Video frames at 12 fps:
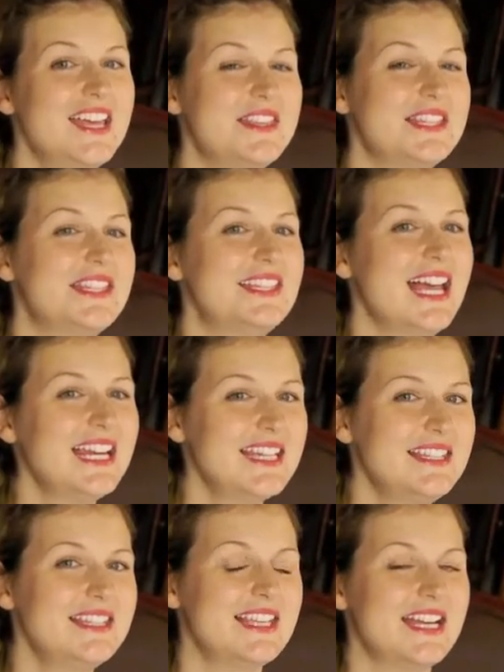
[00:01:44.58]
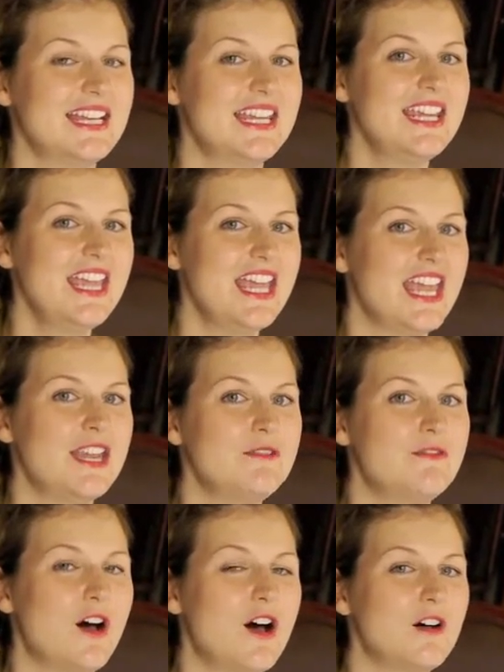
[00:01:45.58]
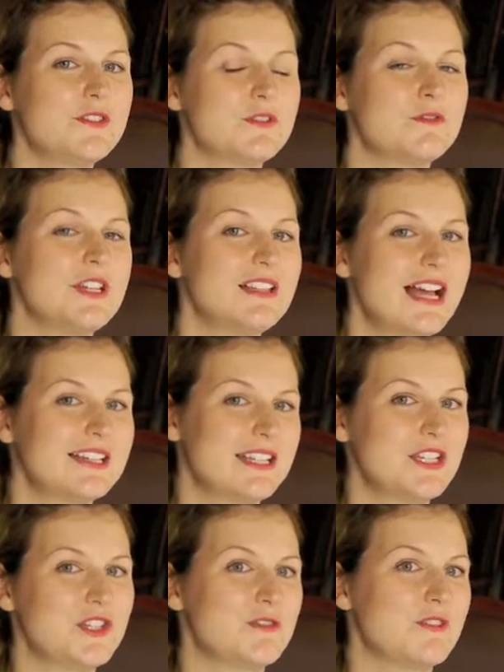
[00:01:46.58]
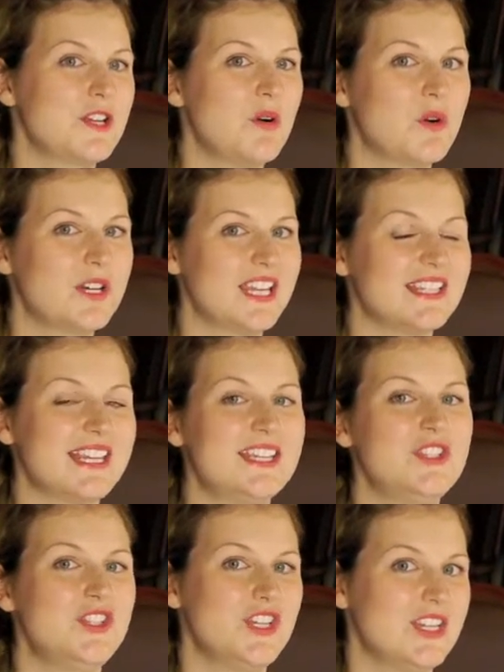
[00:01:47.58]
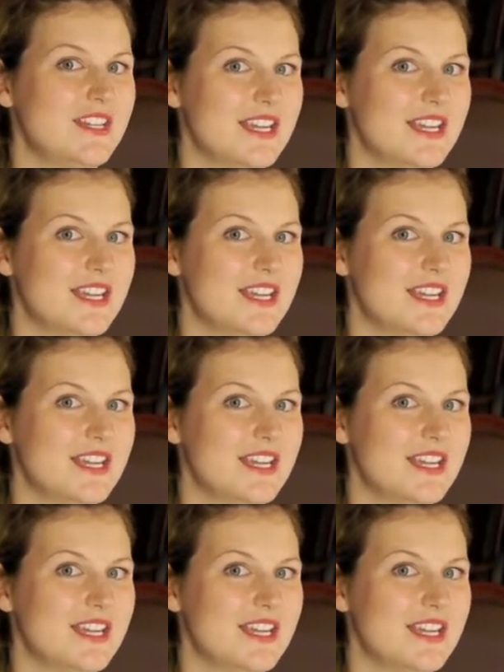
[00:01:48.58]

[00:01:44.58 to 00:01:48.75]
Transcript: The second study involved relaxation recordings and gene